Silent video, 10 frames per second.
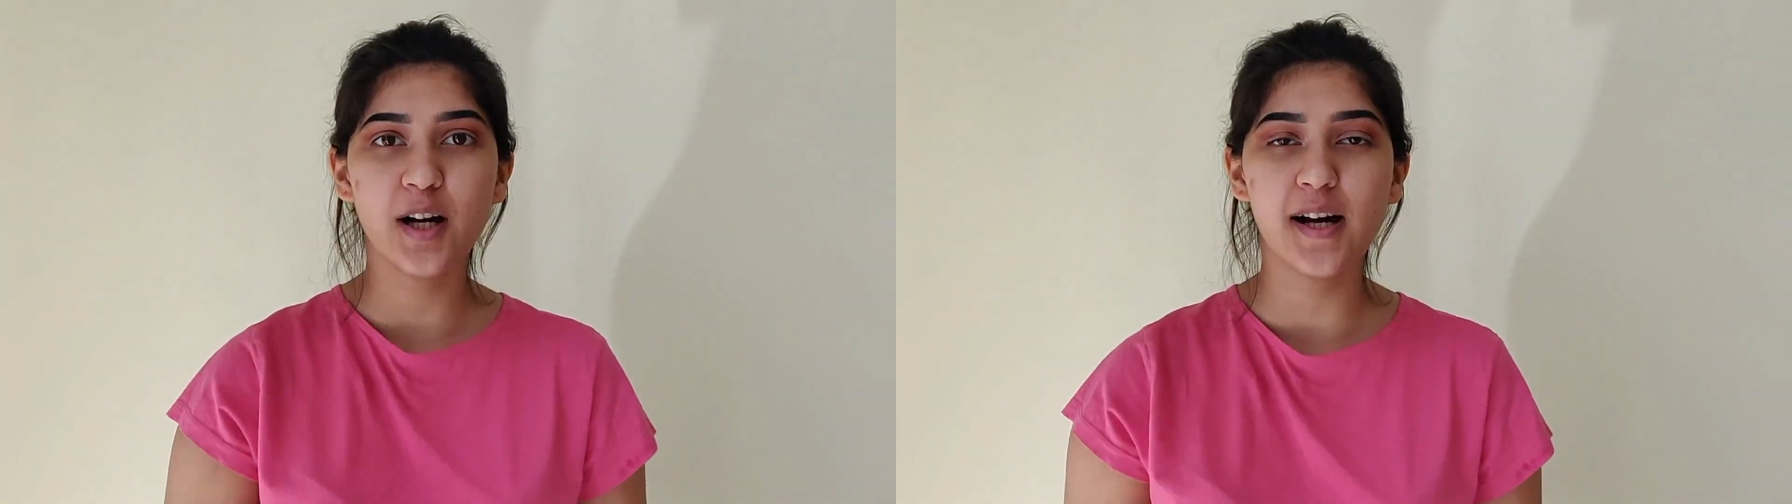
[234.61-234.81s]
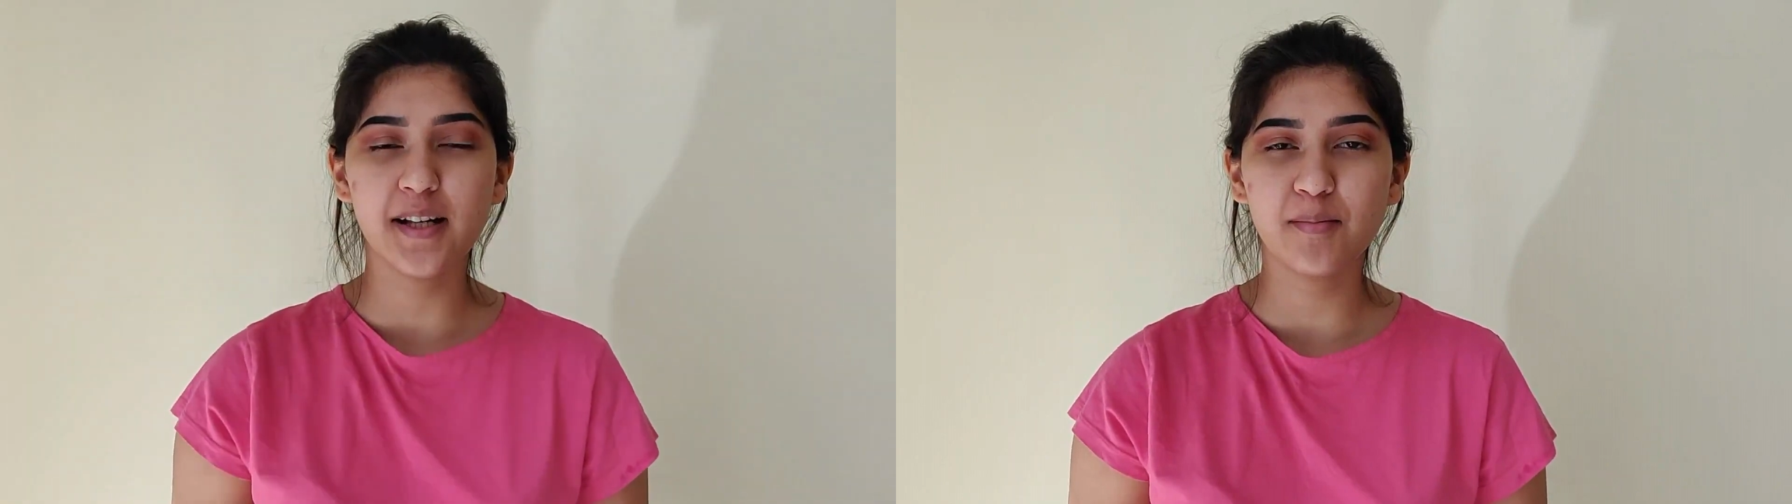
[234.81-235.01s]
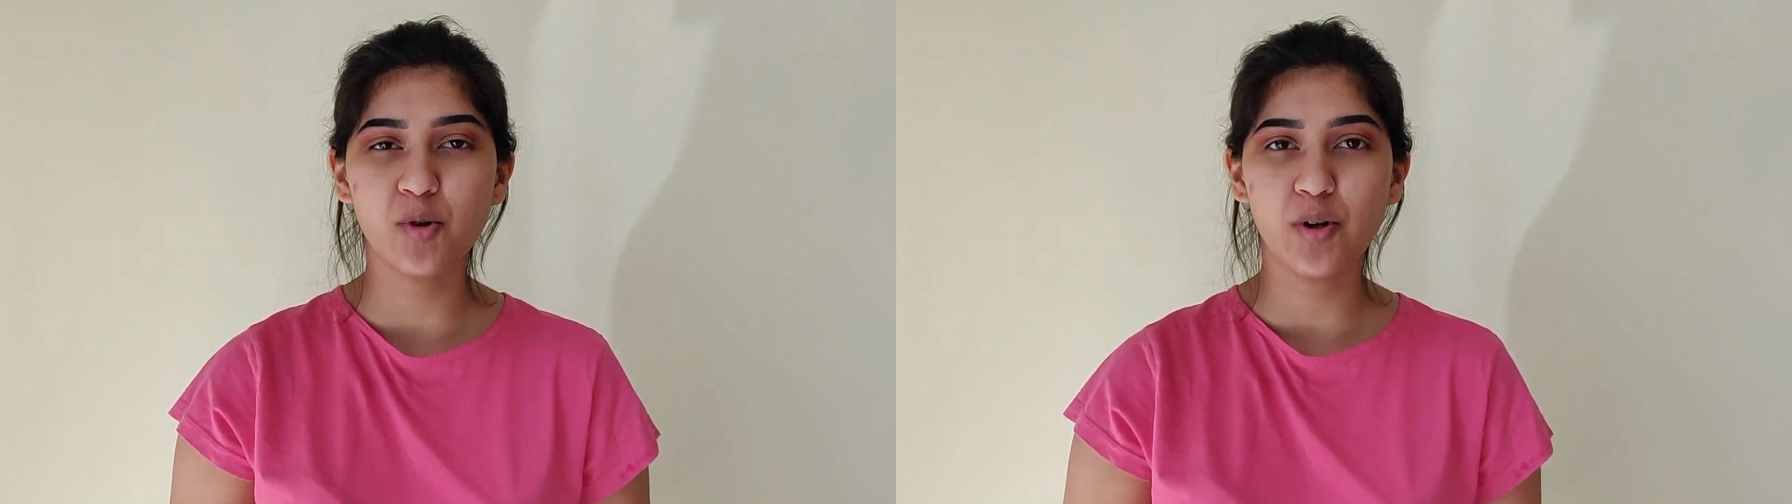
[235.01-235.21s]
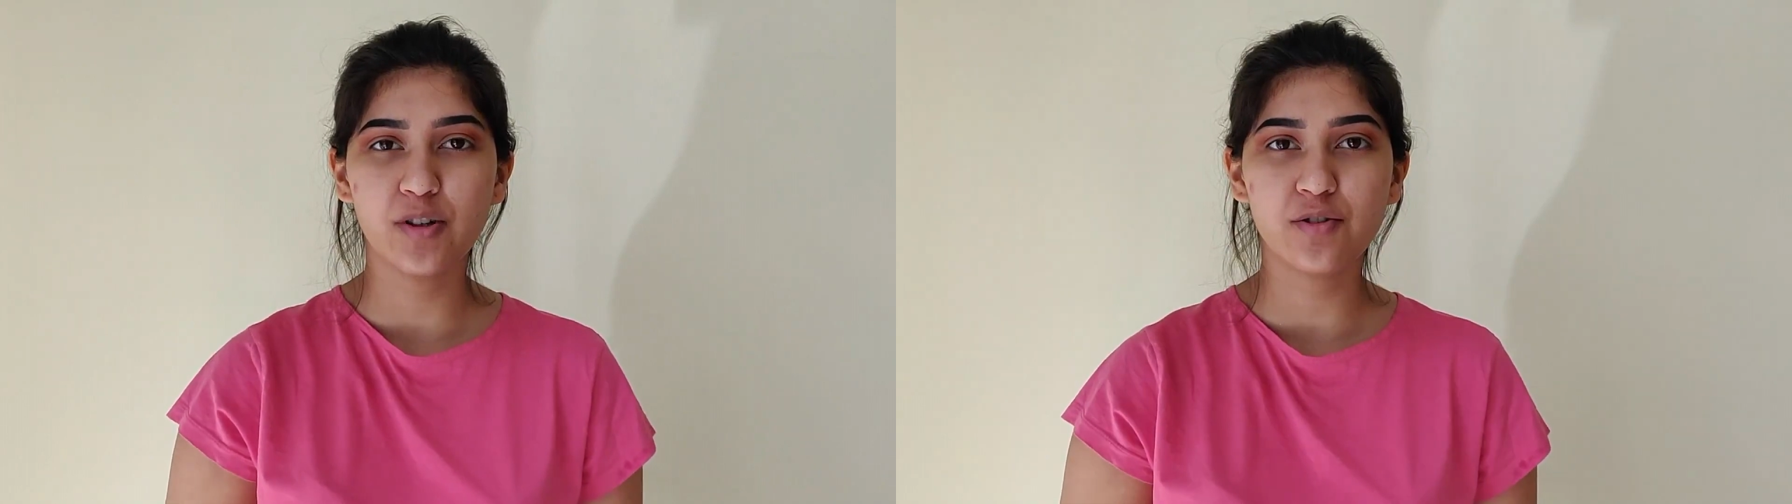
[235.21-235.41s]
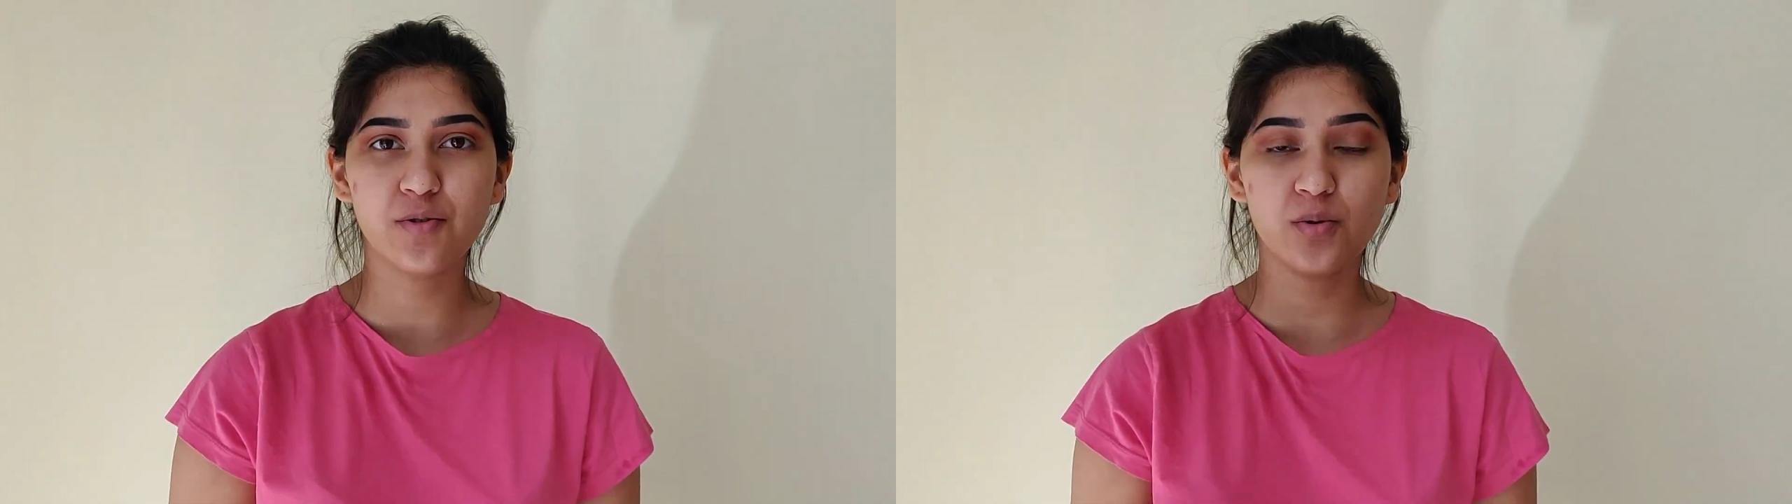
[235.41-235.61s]
I am
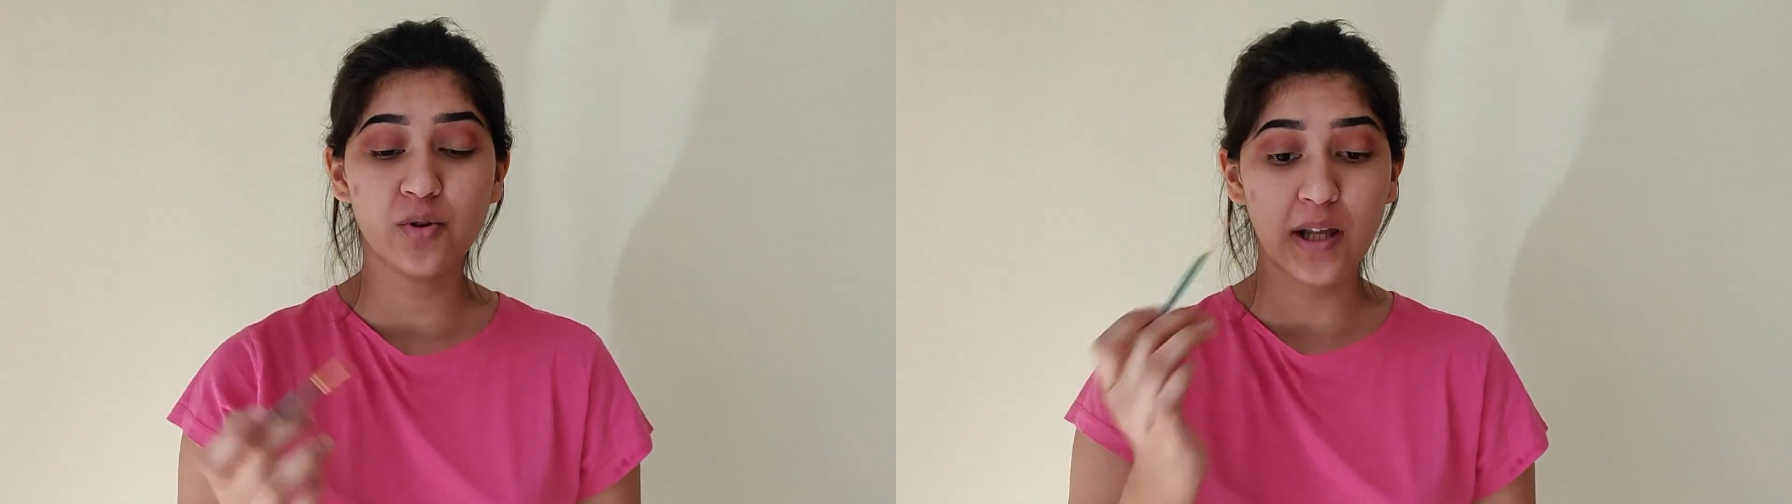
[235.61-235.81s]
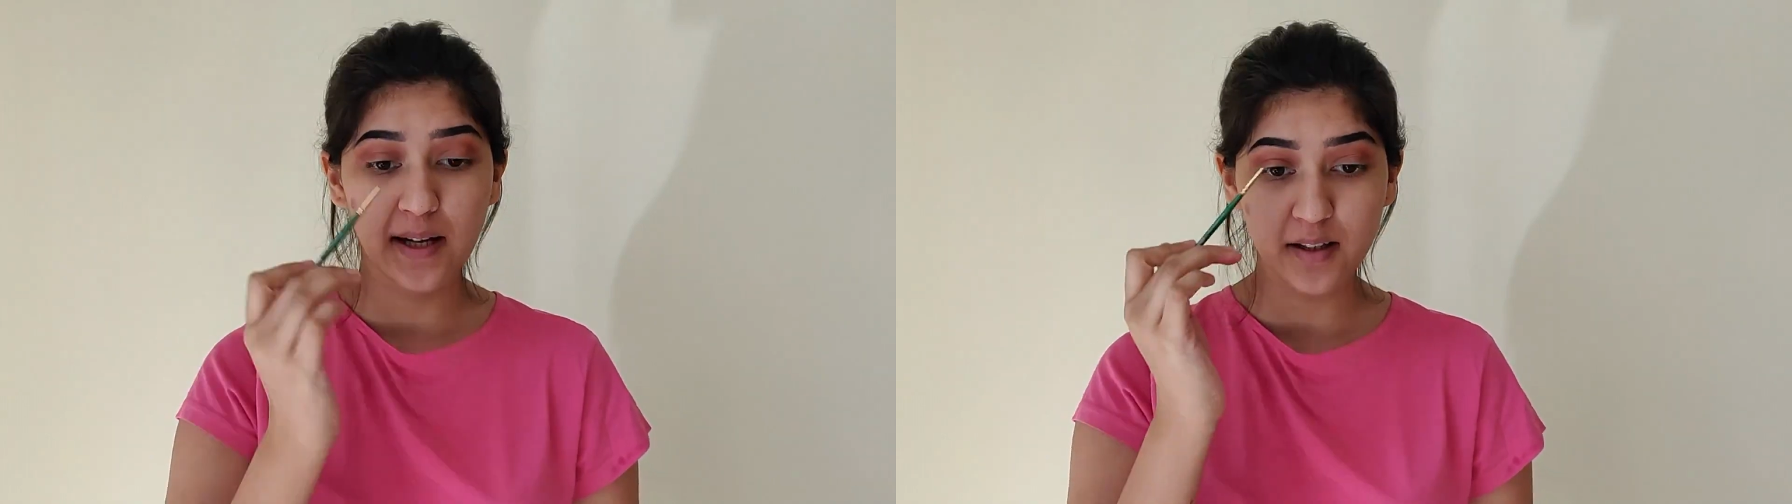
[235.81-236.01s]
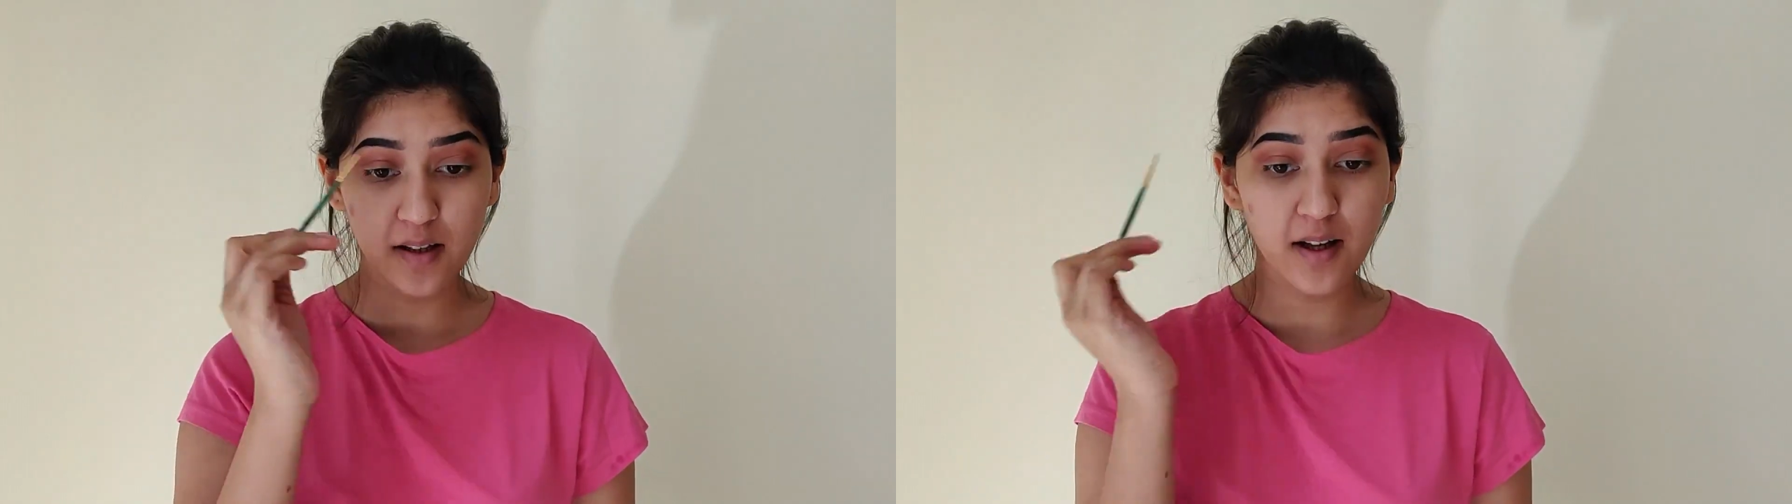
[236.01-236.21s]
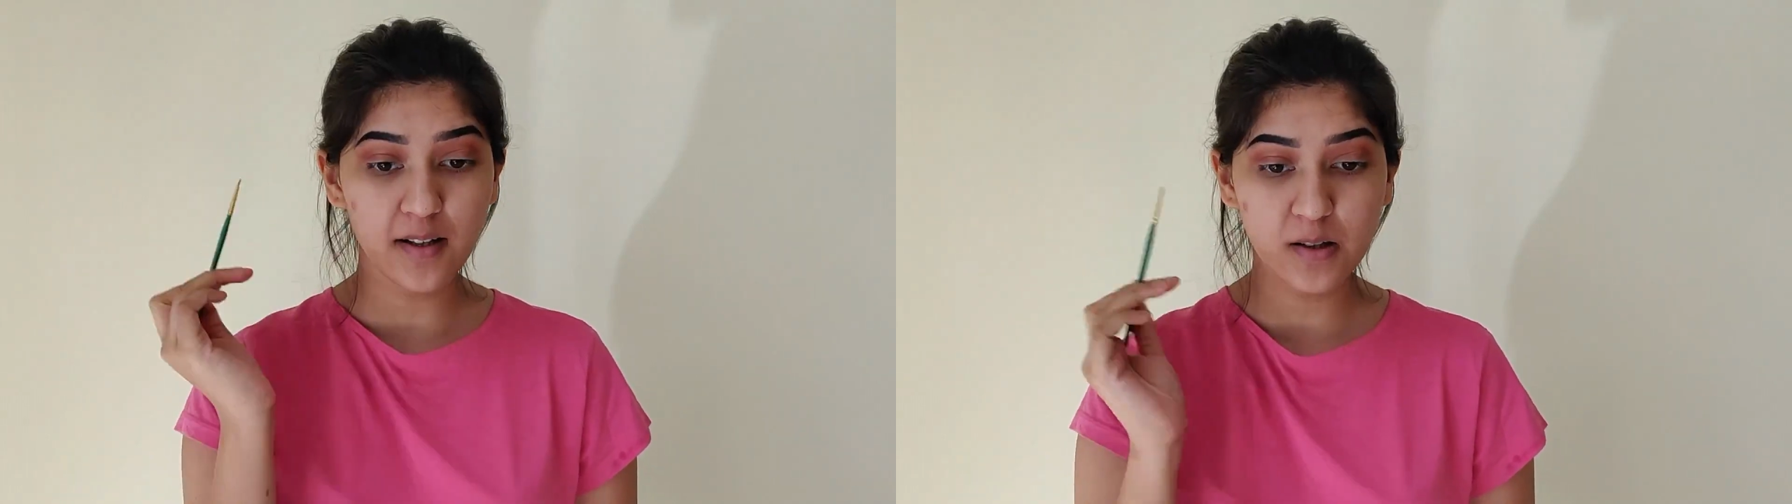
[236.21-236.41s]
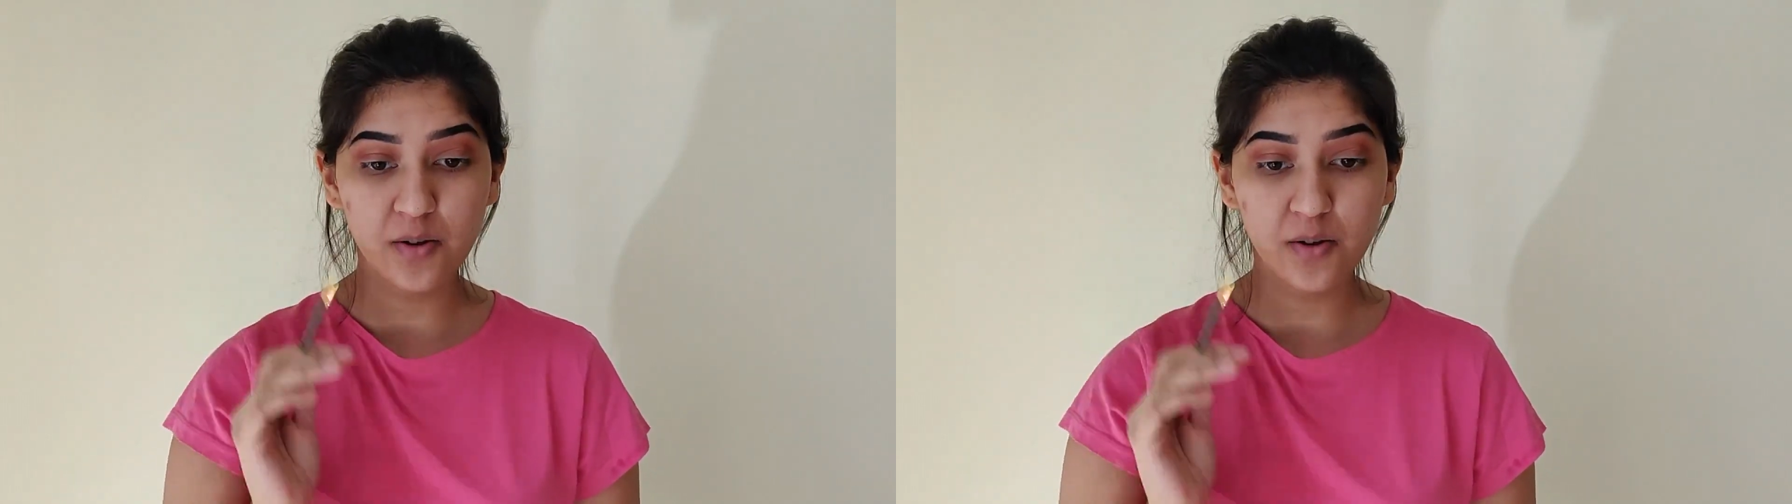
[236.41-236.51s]
going to create a cut